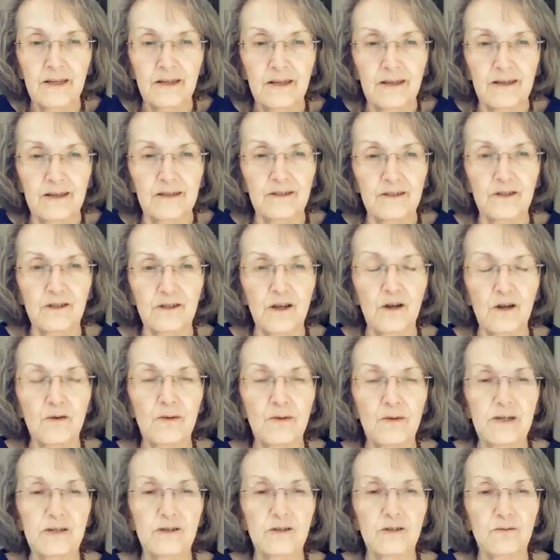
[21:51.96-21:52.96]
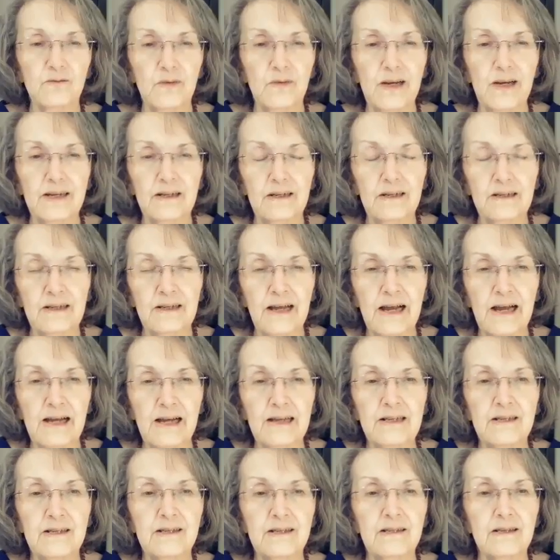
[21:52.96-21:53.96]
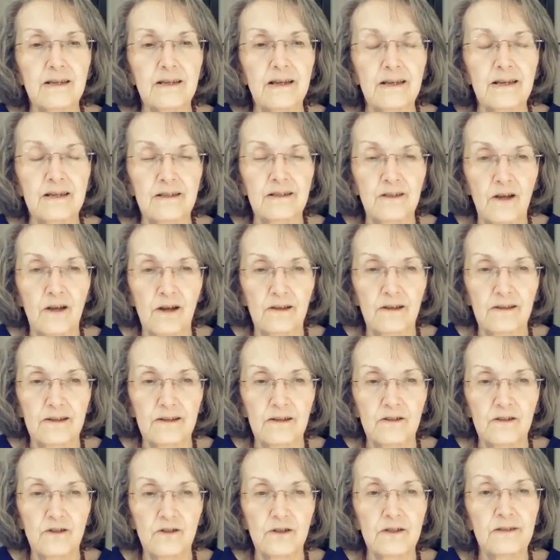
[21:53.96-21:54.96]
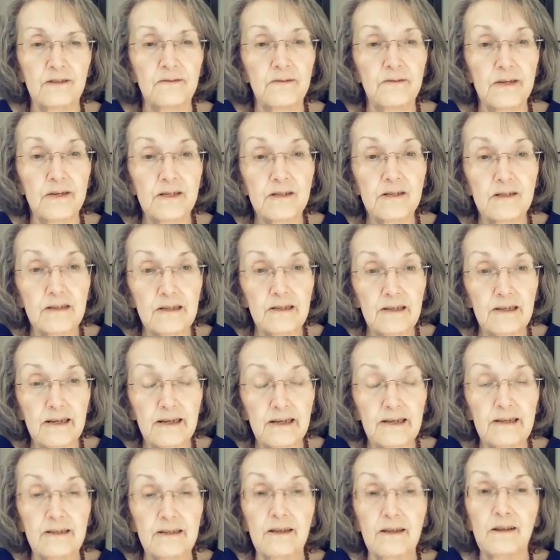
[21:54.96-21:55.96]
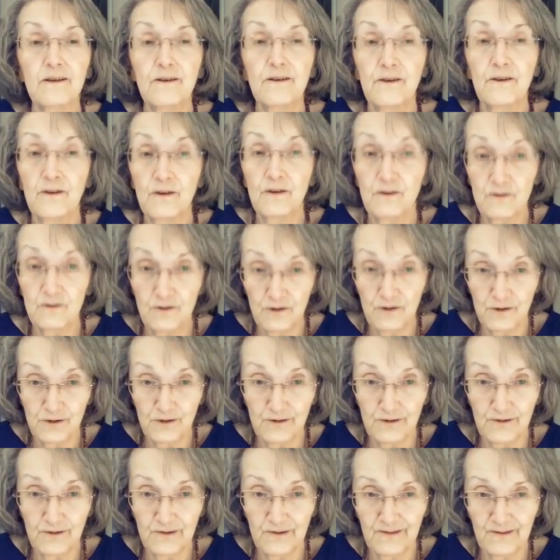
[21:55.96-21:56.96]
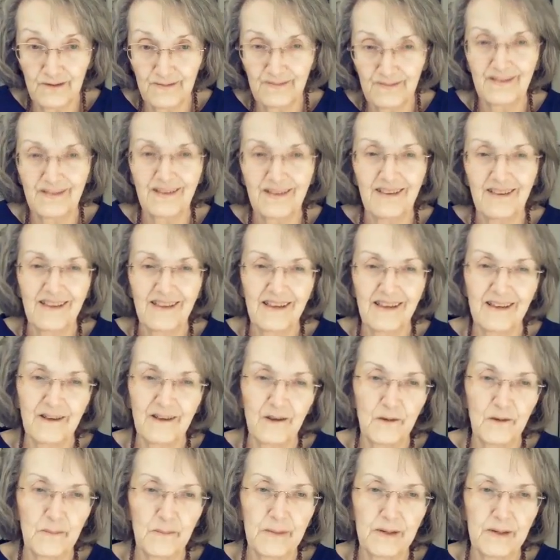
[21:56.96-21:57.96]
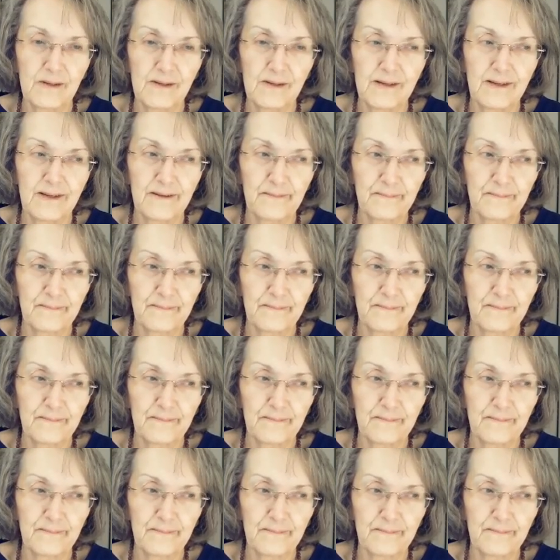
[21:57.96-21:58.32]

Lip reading: So it's recognize, acknowledge, investigate, nurture. Thank you, Billy.